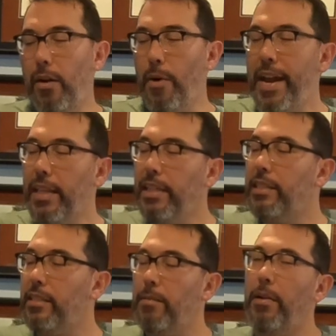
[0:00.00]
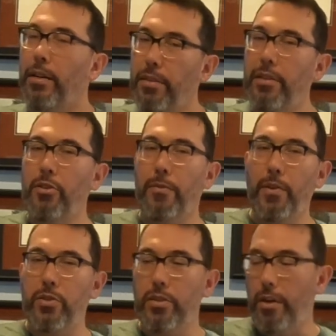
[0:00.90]
Right hand lead system other than your
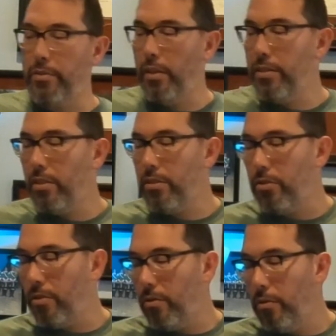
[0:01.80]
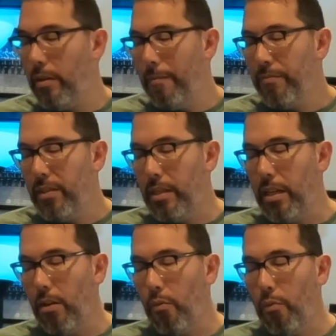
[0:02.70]
first note. So let's just do
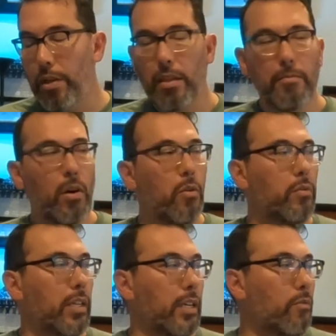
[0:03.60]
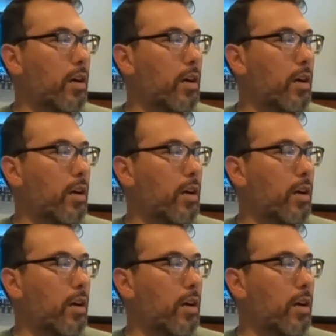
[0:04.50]
the rhythm only.